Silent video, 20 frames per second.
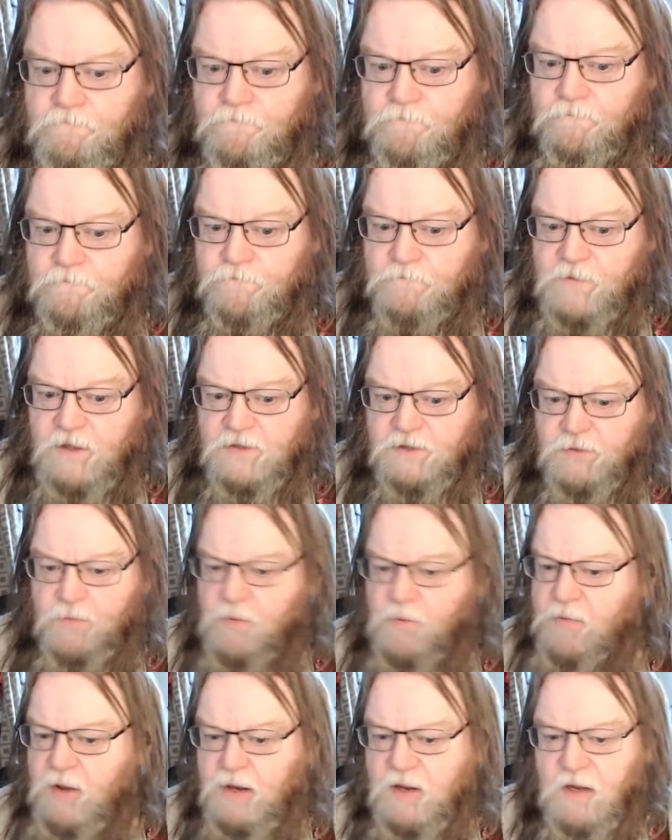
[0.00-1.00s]
these will be
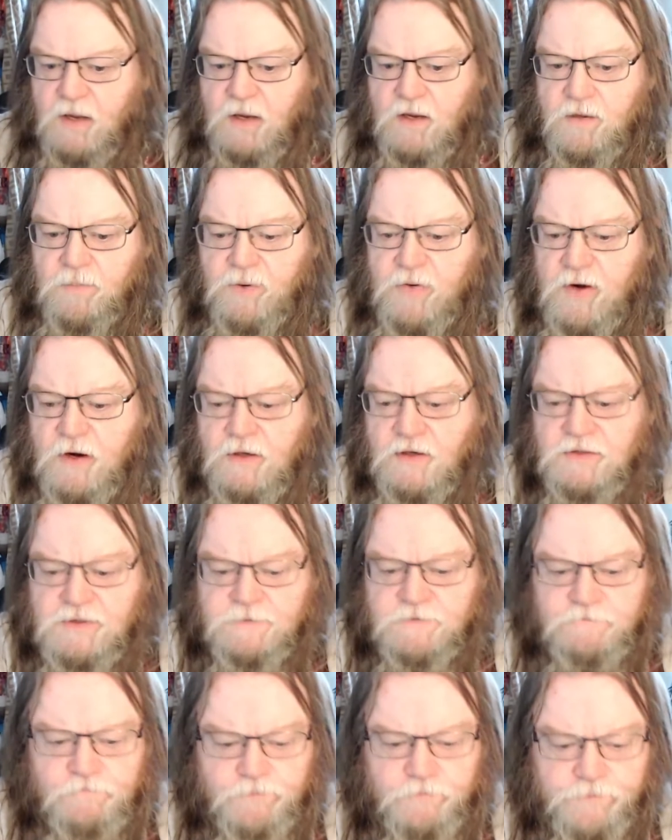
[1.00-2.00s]
making an
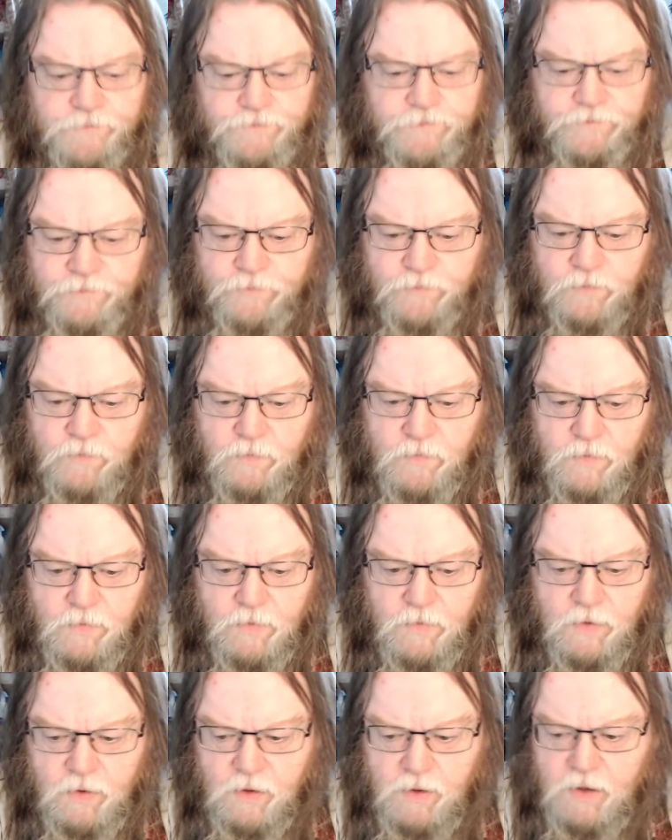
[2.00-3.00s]
appearance
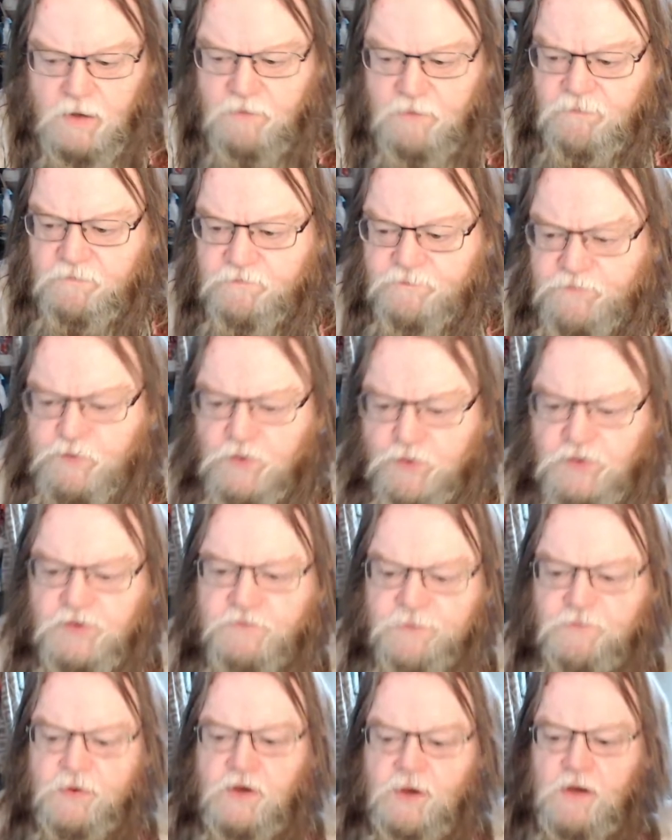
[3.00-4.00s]
in future
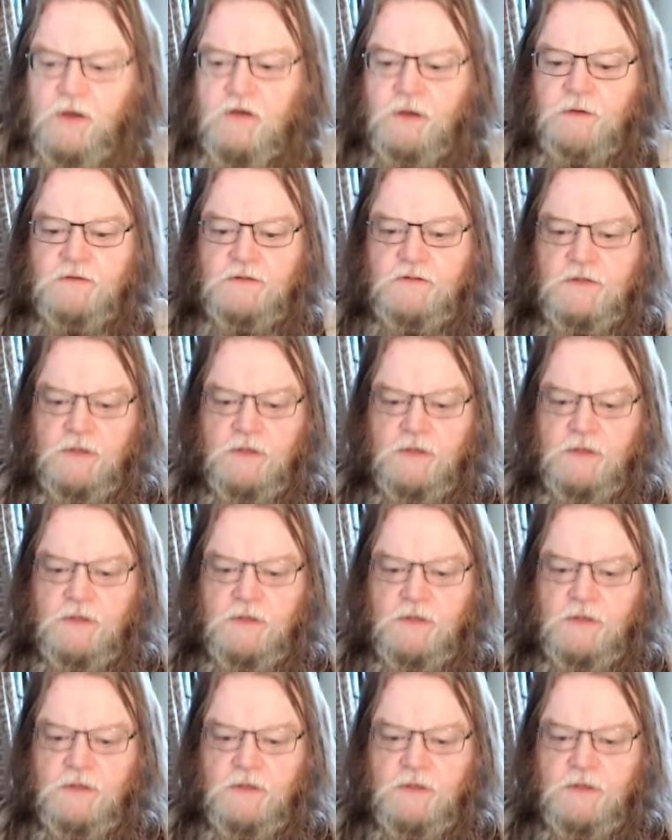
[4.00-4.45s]
videos.